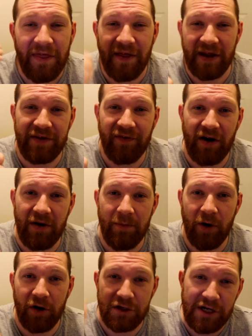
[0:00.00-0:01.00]
Thank you very
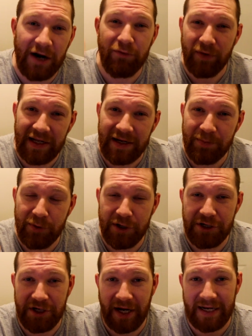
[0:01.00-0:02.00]
much, I really
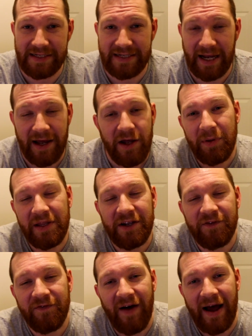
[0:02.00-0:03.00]
appreciate it. But
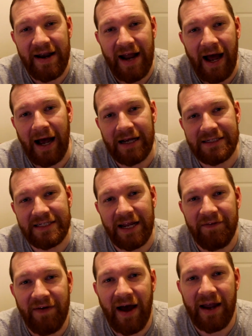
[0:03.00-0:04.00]
this fan asked
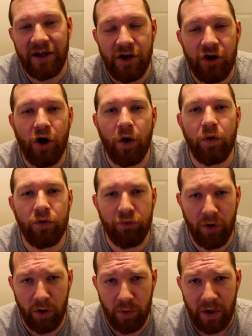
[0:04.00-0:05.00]
if I can go
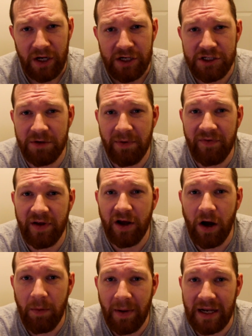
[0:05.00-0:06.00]
through some of the
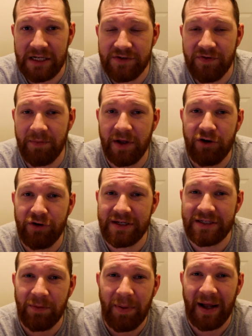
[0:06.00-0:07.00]
comments from the
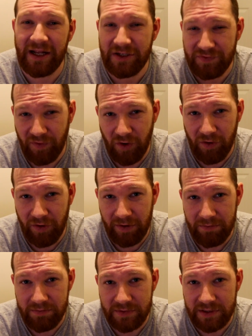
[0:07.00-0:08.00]
Crystal Palace
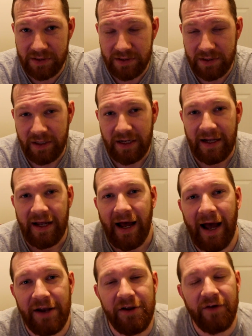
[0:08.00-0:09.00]
forums.
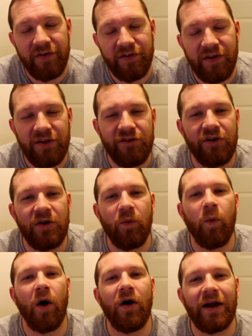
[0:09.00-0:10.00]
And obviously there's only
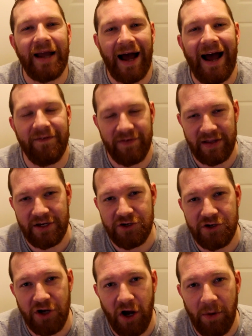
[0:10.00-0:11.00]
one guy for this
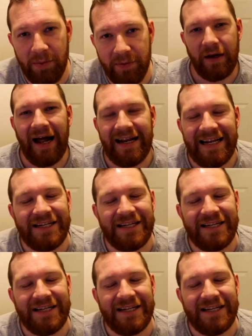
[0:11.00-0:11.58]
job, and